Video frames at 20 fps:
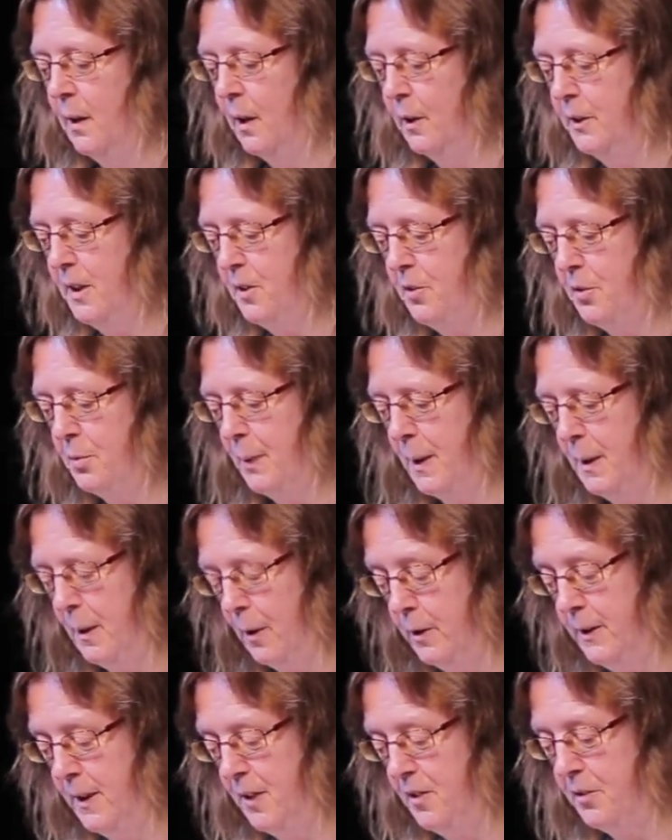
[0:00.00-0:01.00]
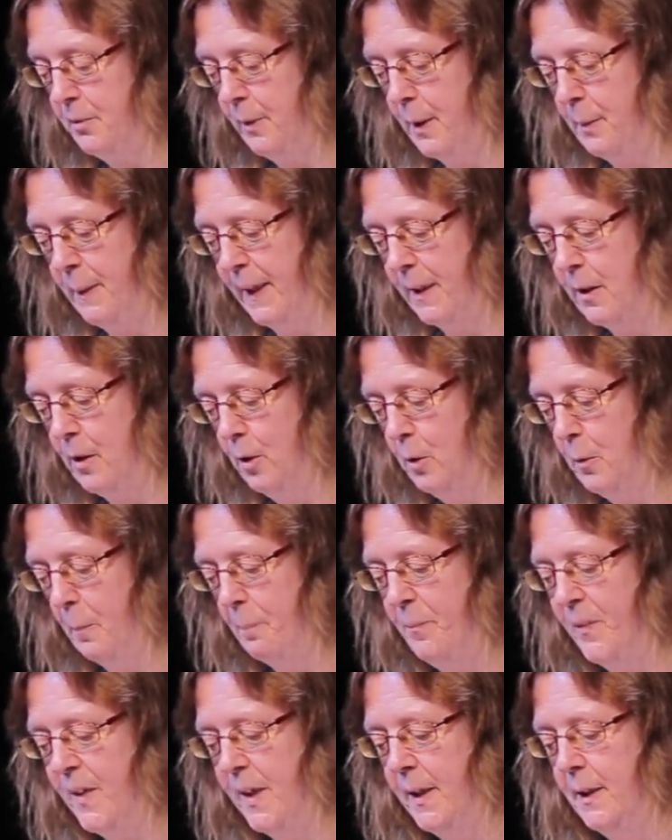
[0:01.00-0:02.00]
On his way back
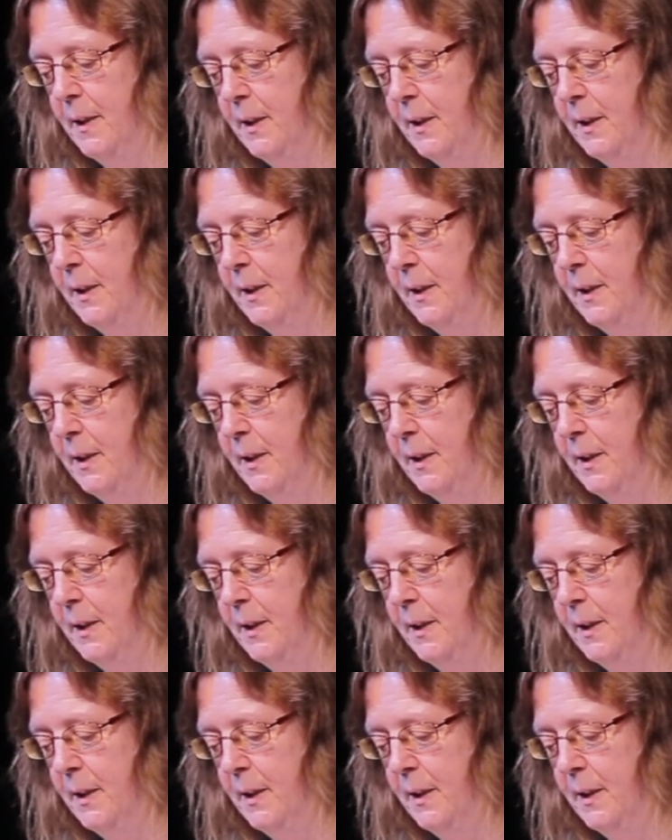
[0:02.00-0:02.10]
home,